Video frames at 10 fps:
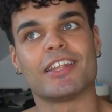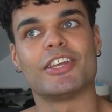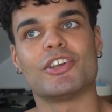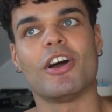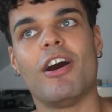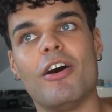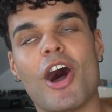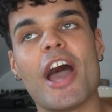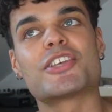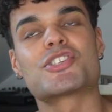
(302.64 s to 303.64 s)
like,
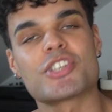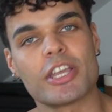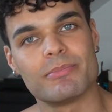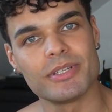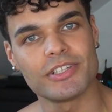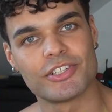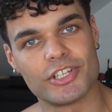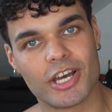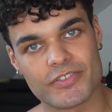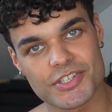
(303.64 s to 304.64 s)
excitement and
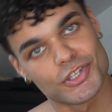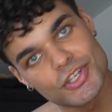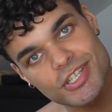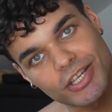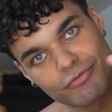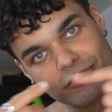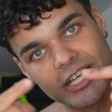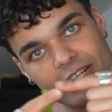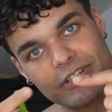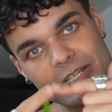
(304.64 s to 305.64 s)
nervousness like
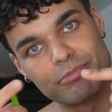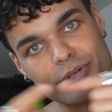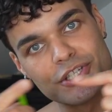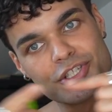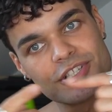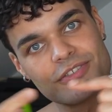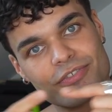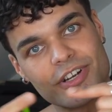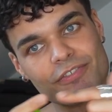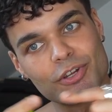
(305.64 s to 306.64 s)
really bridge
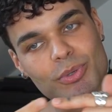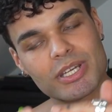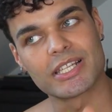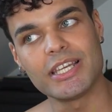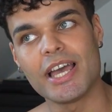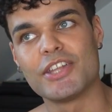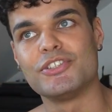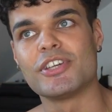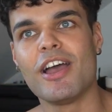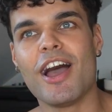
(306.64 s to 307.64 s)
very quickly,
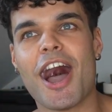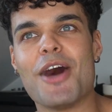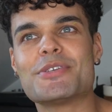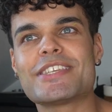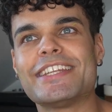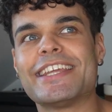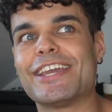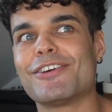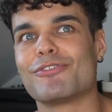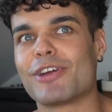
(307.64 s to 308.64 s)
and I was in an
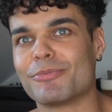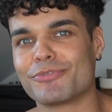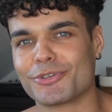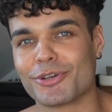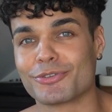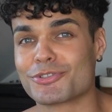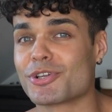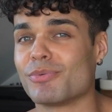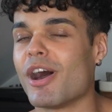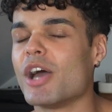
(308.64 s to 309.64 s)
era right before going on the
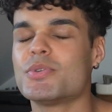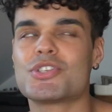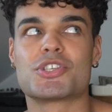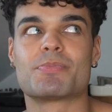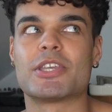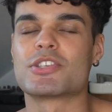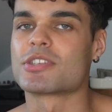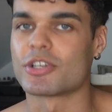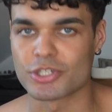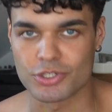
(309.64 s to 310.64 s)
show where I was just being
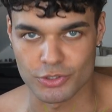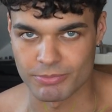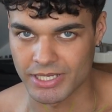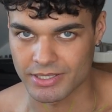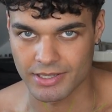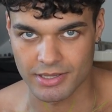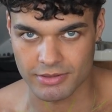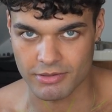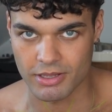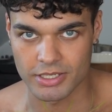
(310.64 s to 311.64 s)
such a good mental
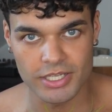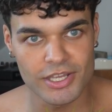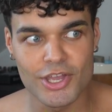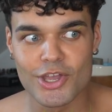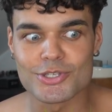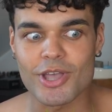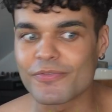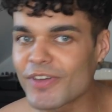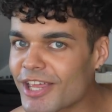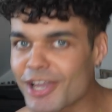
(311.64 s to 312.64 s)
health girly, so I
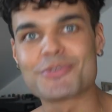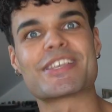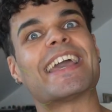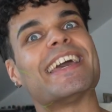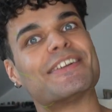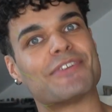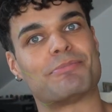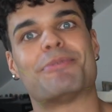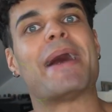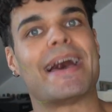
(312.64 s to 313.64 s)
felt like I was like in a very
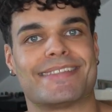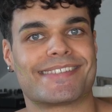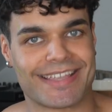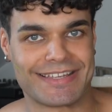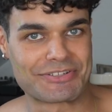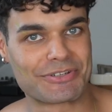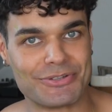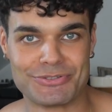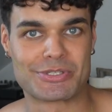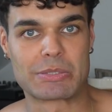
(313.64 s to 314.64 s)
prepared state to go
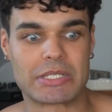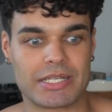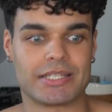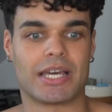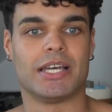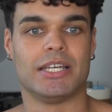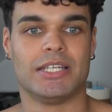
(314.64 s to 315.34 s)
and do something like that.